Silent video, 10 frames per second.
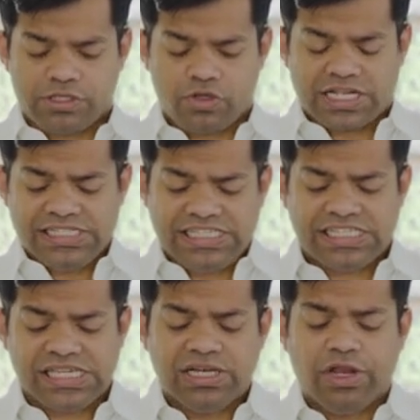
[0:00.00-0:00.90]
And so,
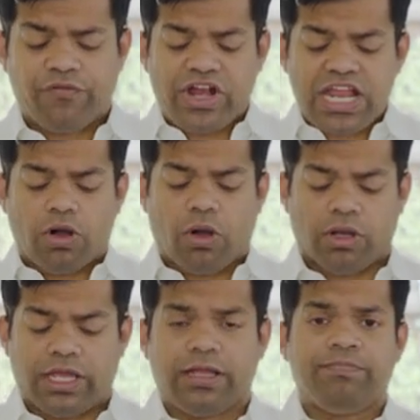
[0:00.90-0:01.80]
consistently
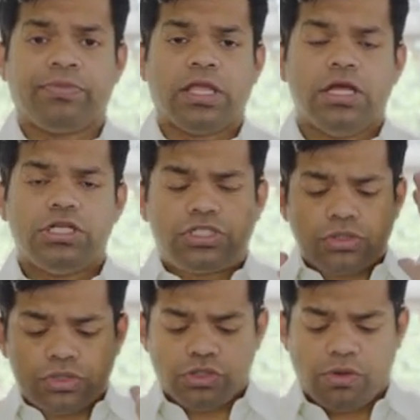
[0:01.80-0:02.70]
recalling
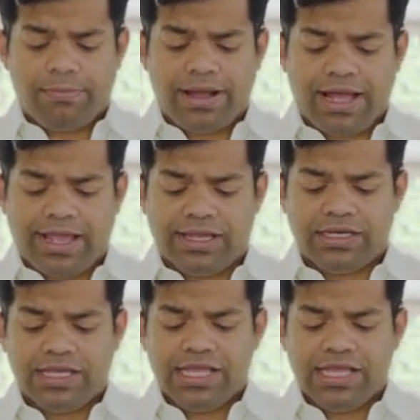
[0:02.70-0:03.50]
truth to our mind,